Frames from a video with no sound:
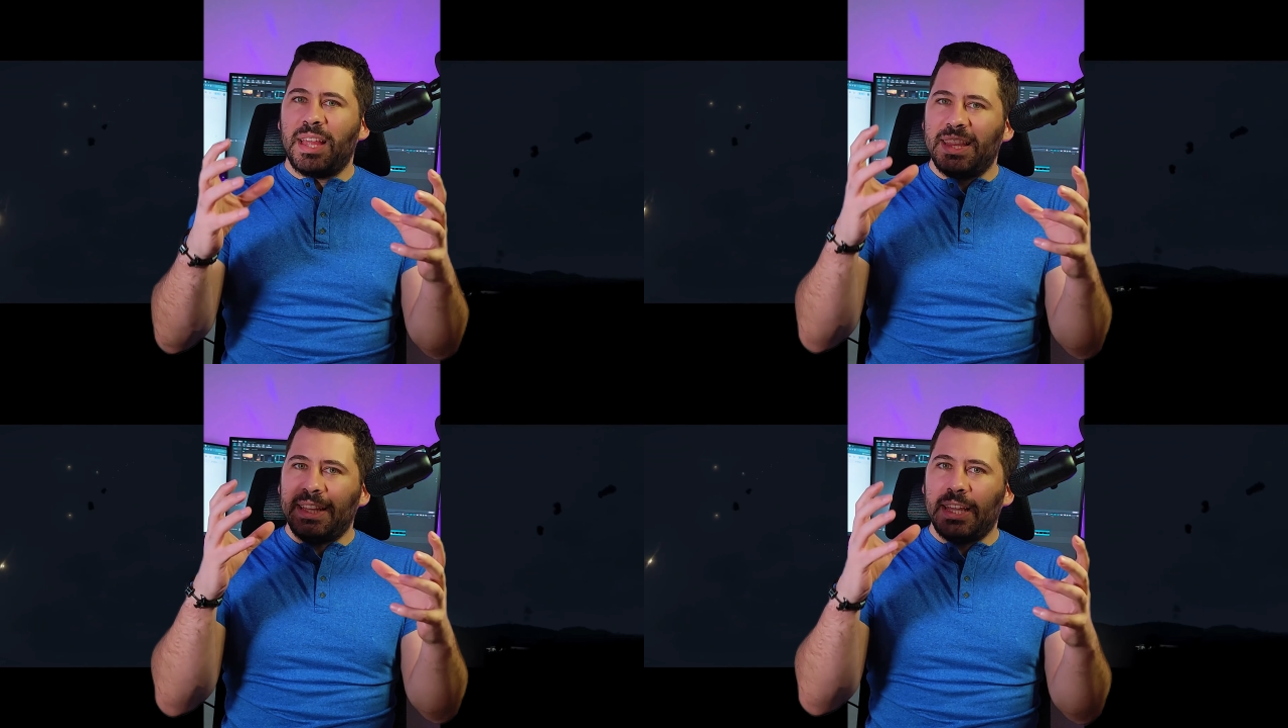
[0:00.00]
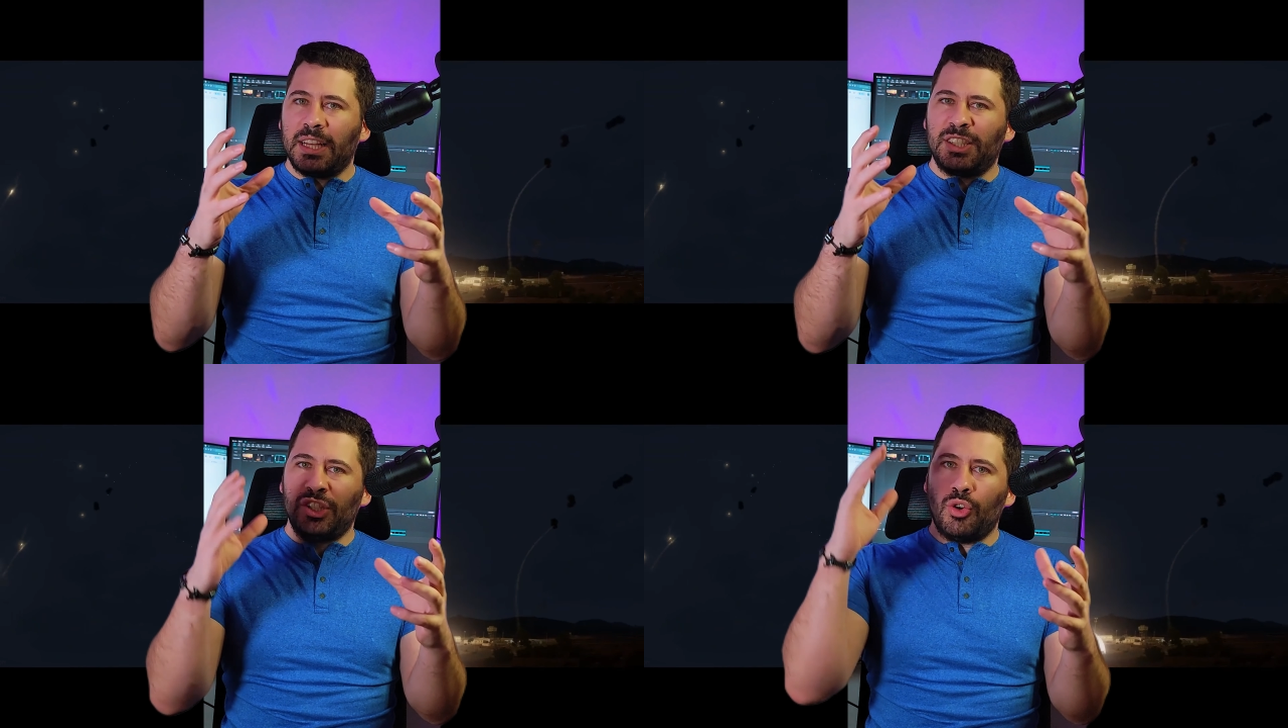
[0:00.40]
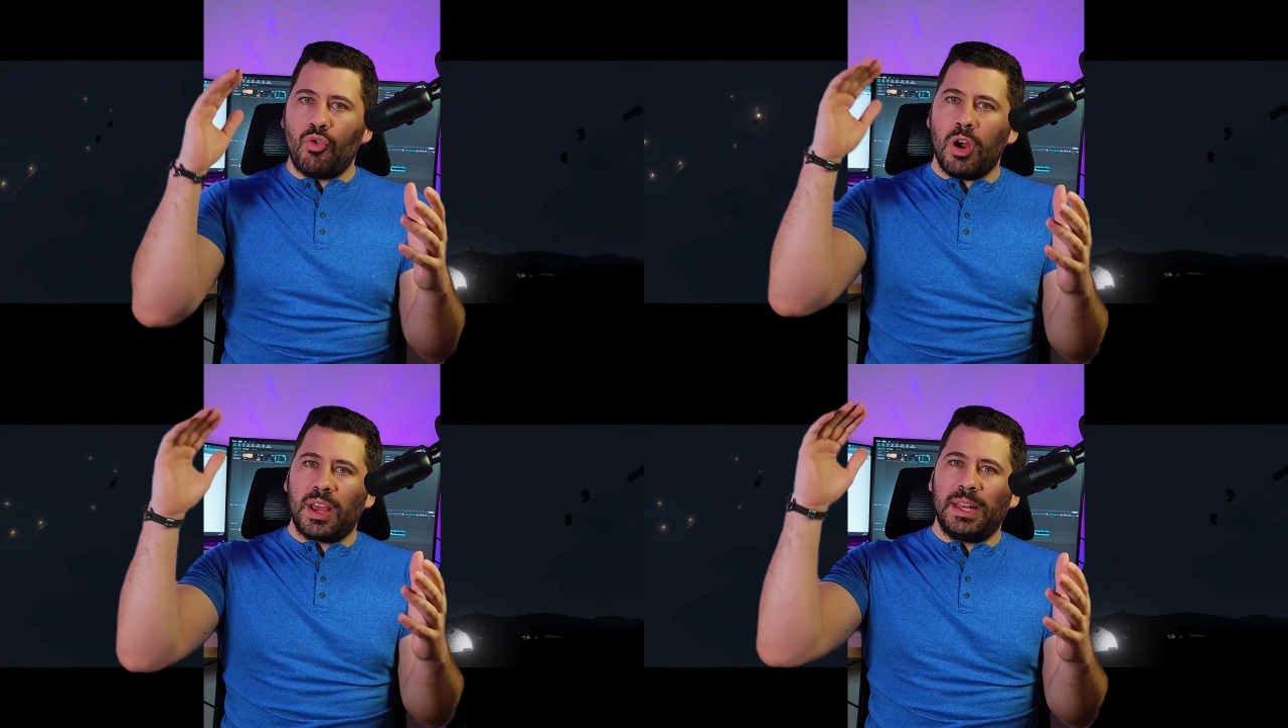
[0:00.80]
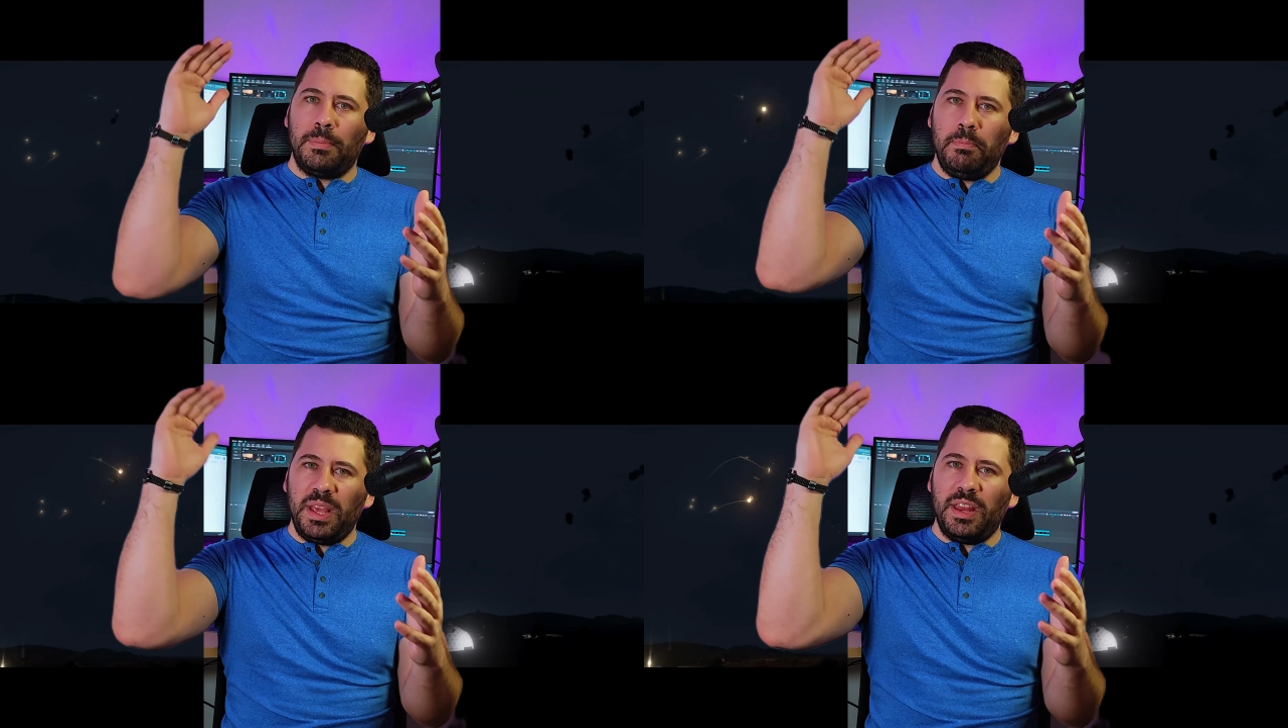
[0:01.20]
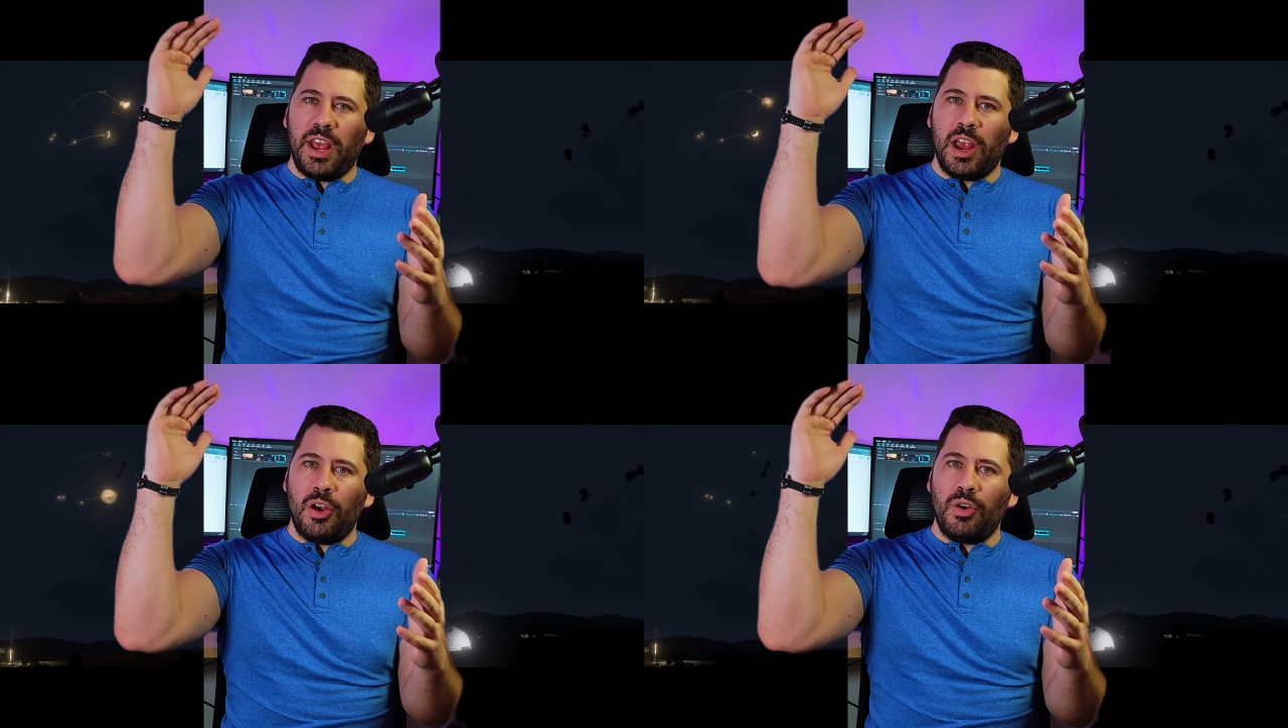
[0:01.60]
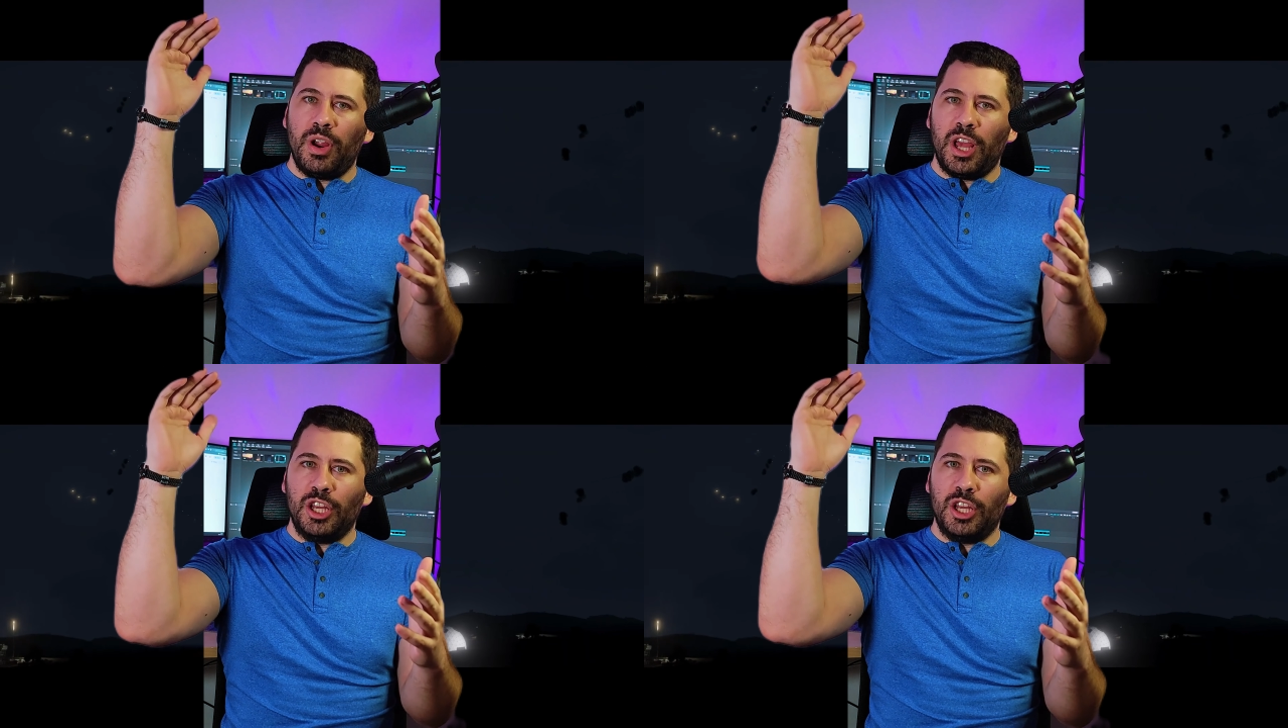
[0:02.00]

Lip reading: that detects the rocket mid-air